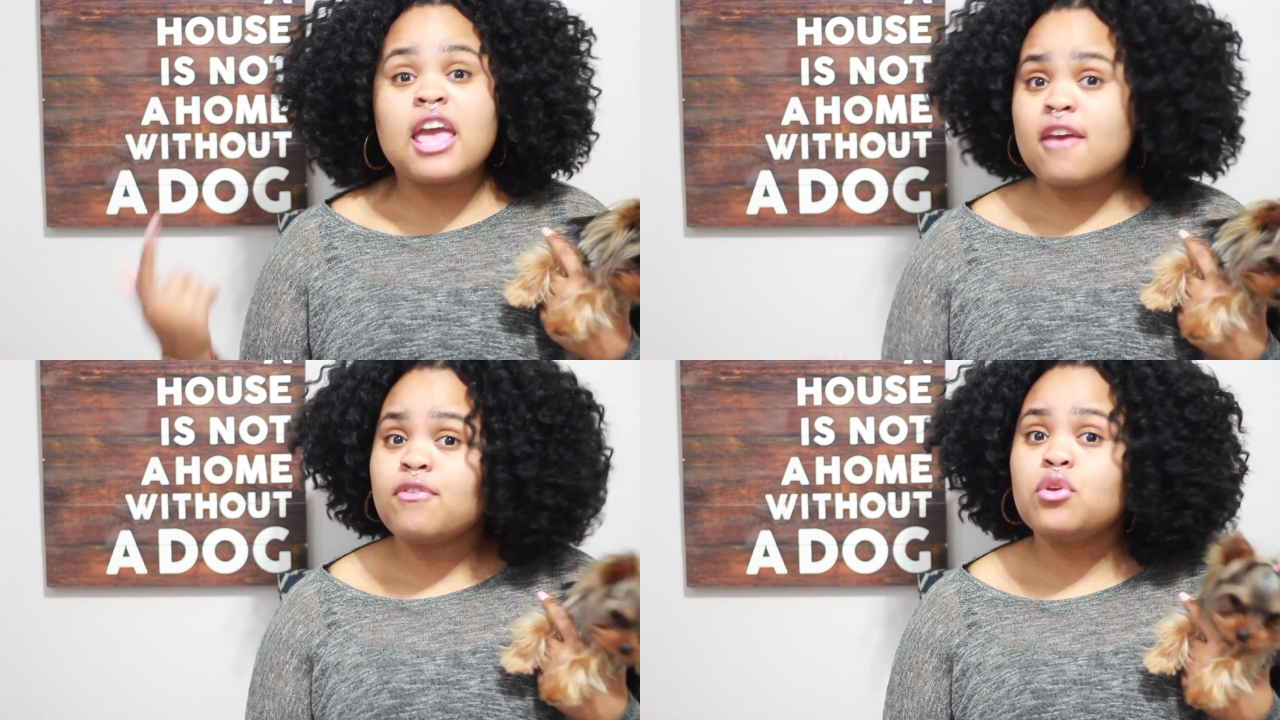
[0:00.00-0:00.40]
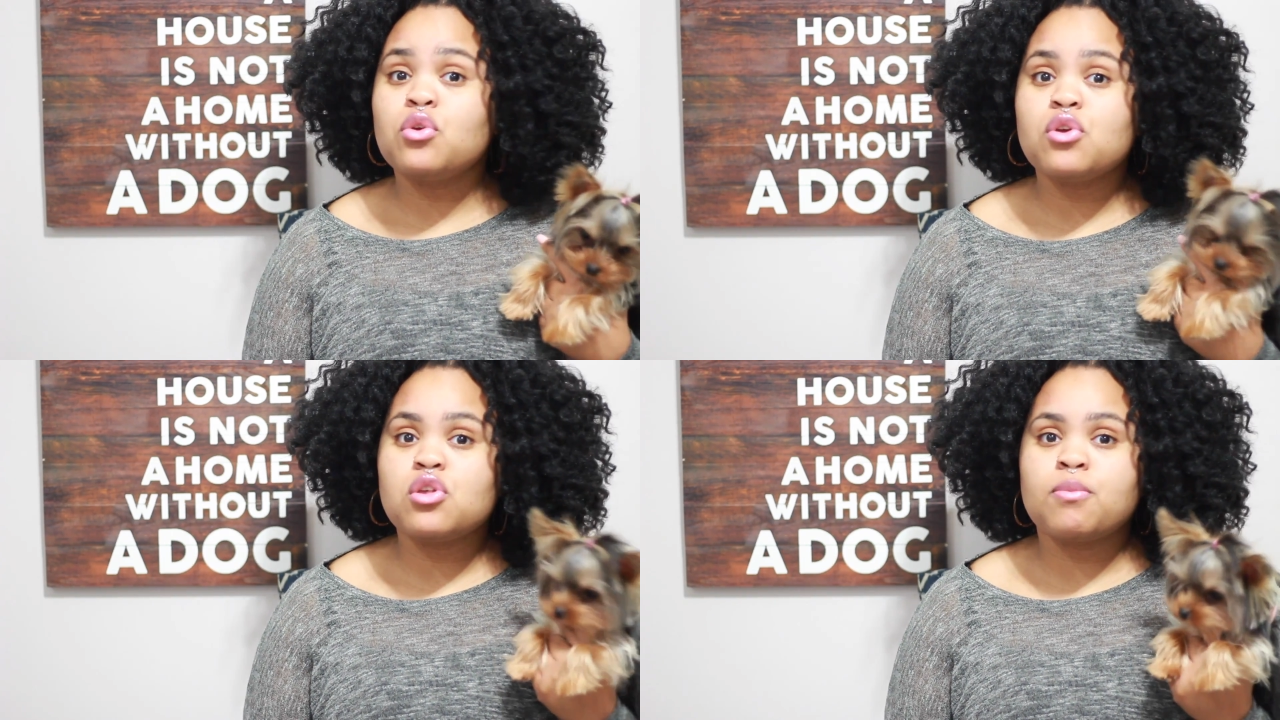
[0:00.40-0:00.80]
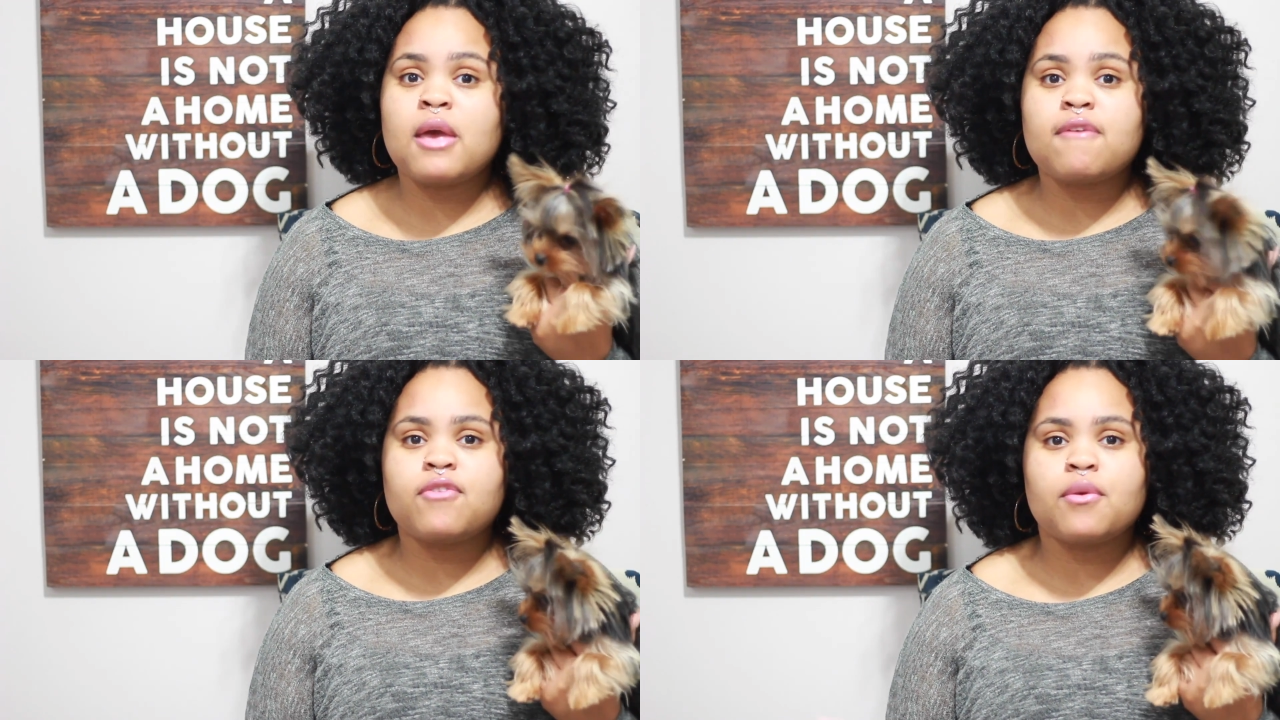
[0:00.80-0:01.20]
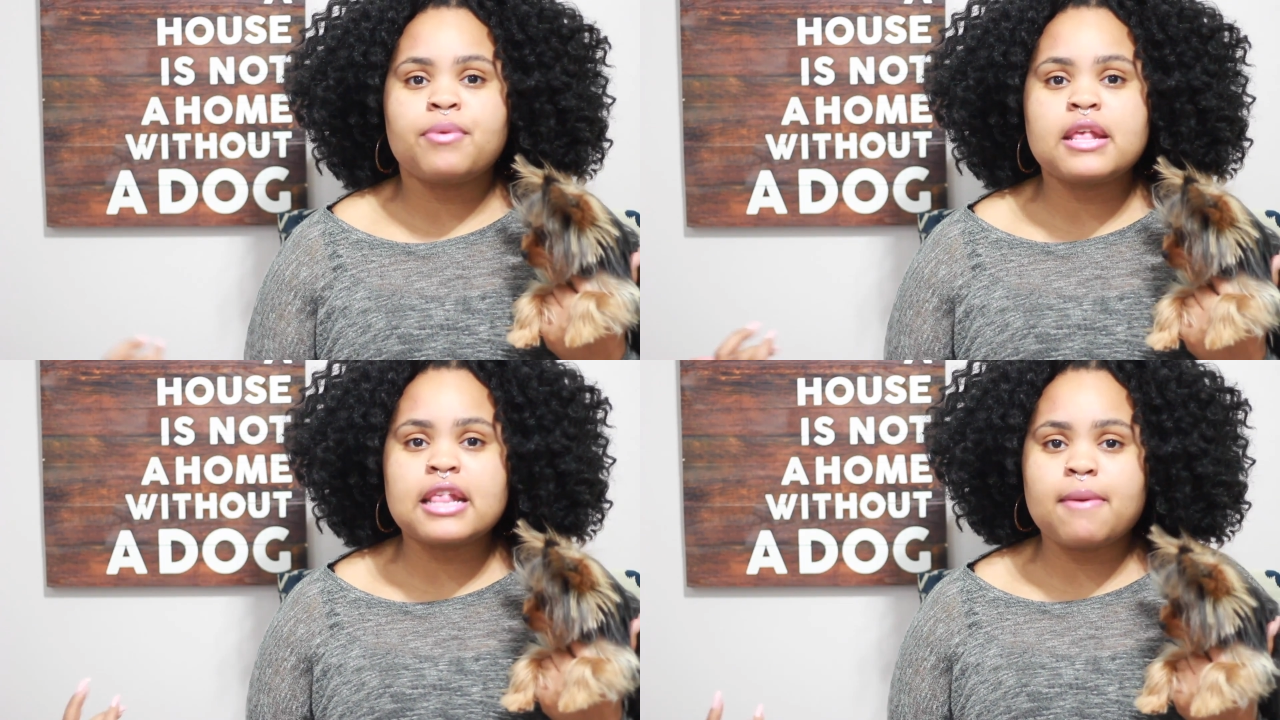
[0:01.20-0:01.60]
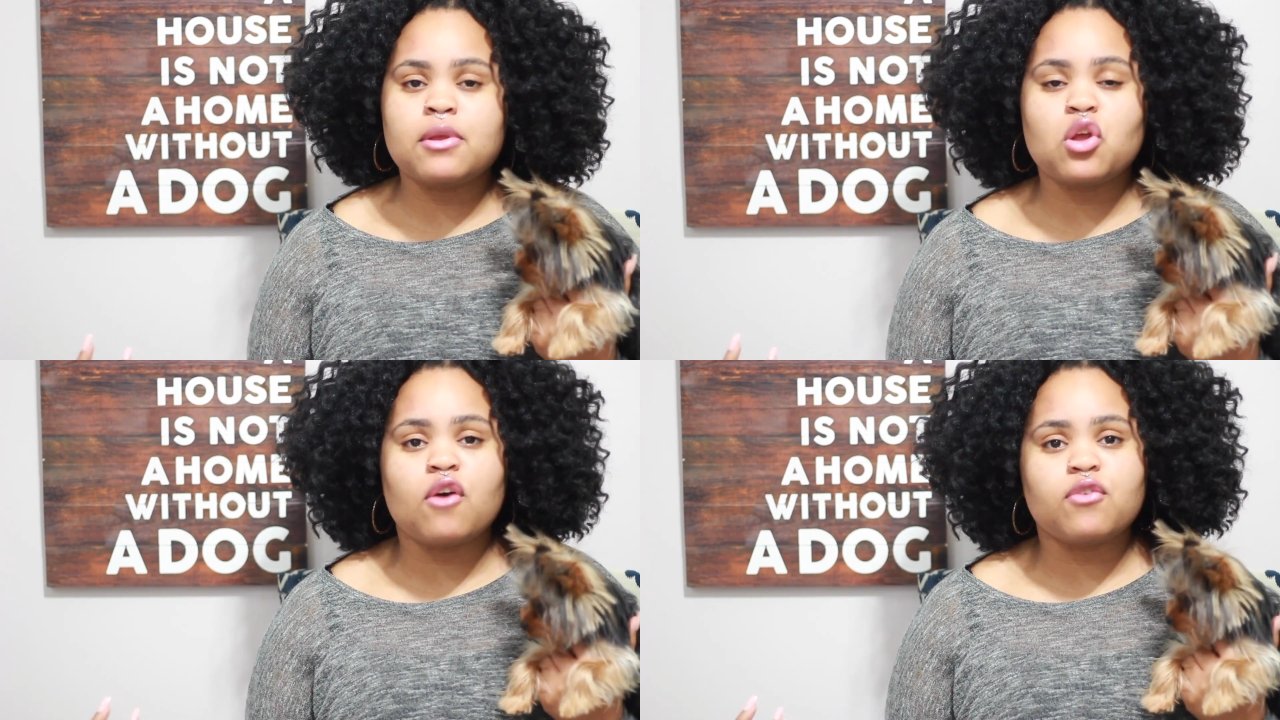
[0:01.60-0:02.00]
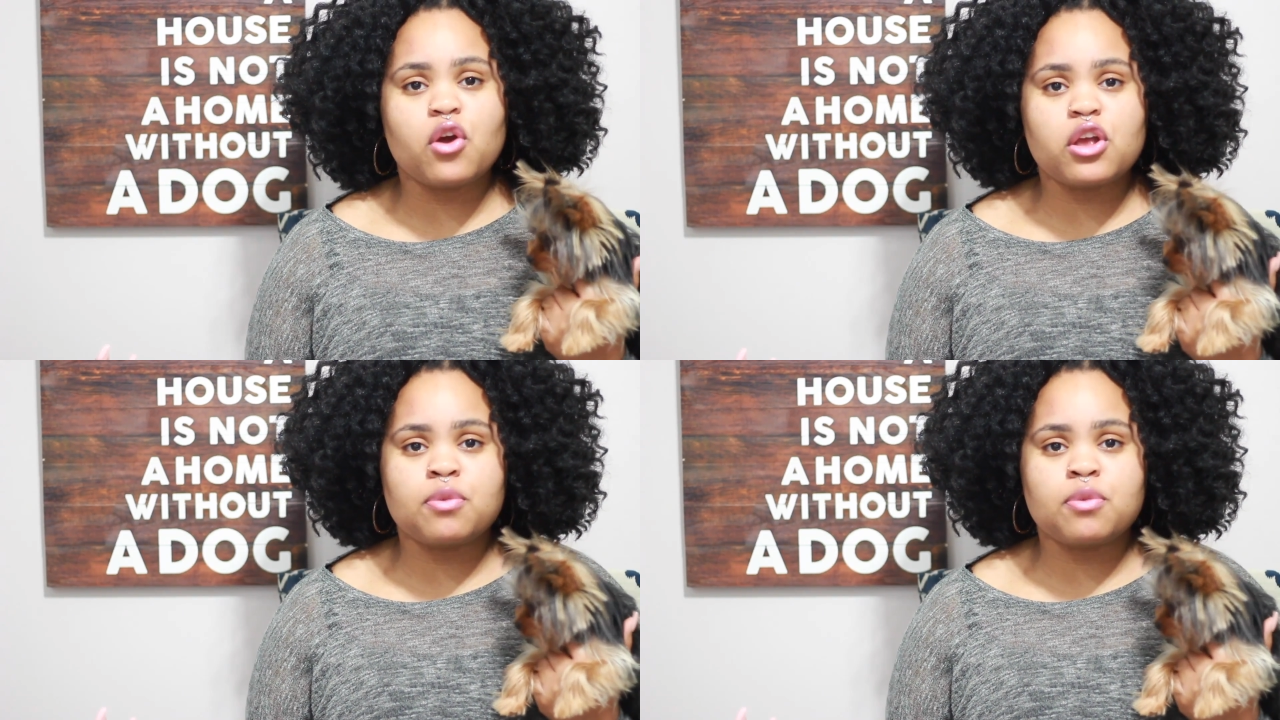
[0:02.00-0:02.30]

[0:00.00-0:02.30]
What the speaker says: If you do use Banfield, please let me know of your